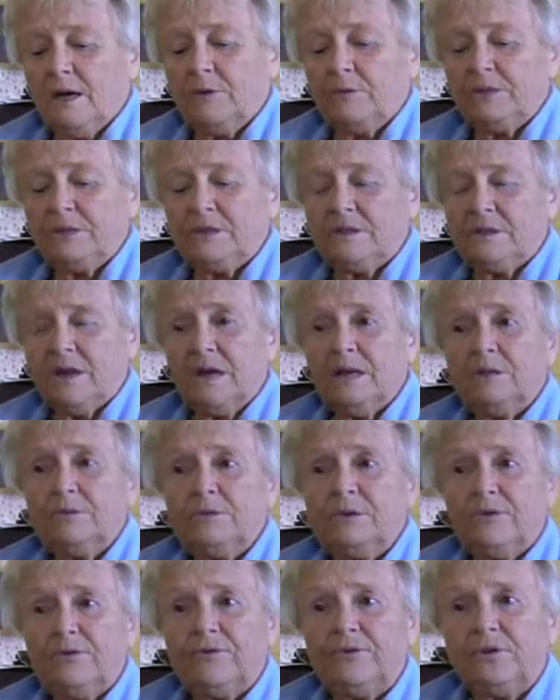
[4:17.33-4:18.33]
We started
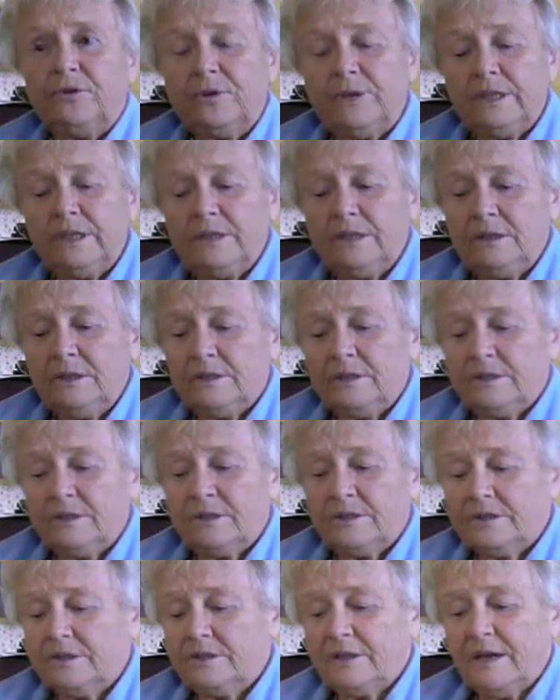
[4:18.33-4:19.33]
with
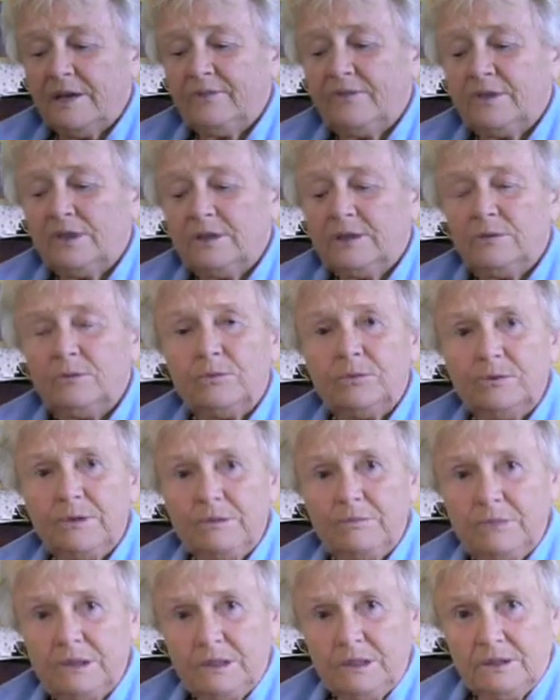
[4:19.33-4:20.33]
47
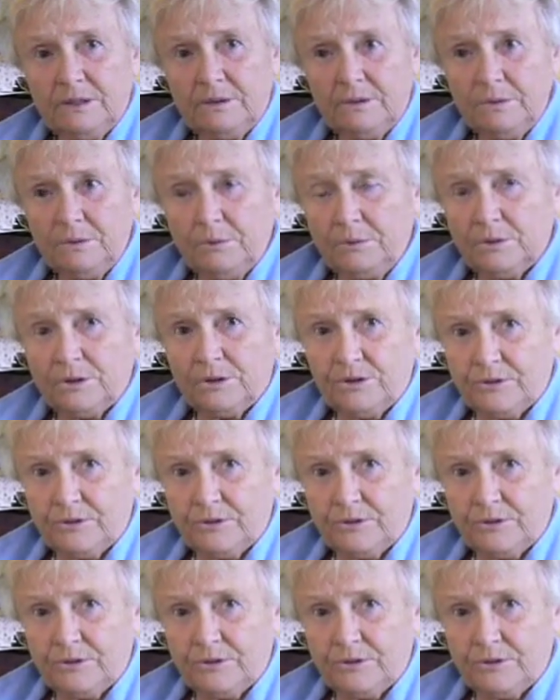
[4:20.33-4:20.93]
women who were